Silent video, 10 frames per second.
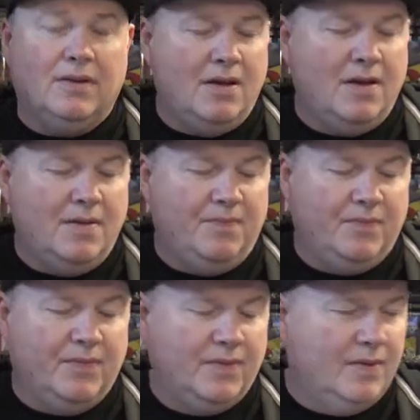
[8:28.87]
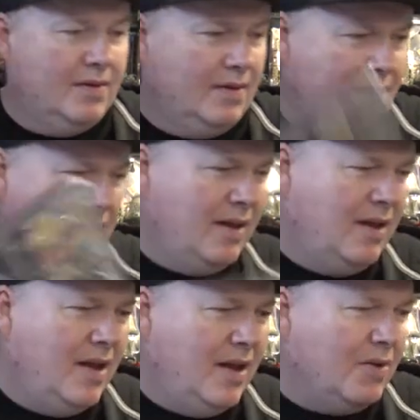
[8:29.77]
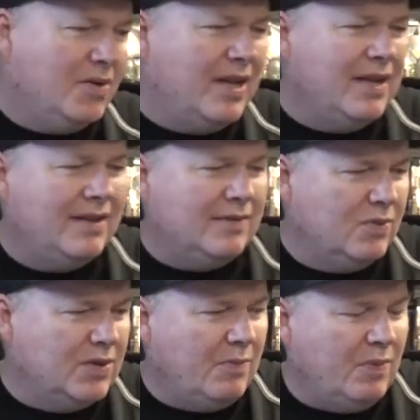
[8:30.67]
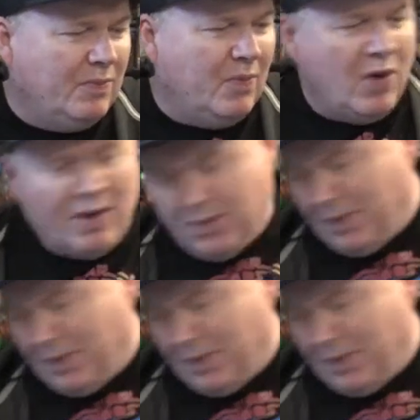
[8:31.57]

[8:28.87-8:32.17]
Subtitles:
Yeah, if I say this, was that brought out on the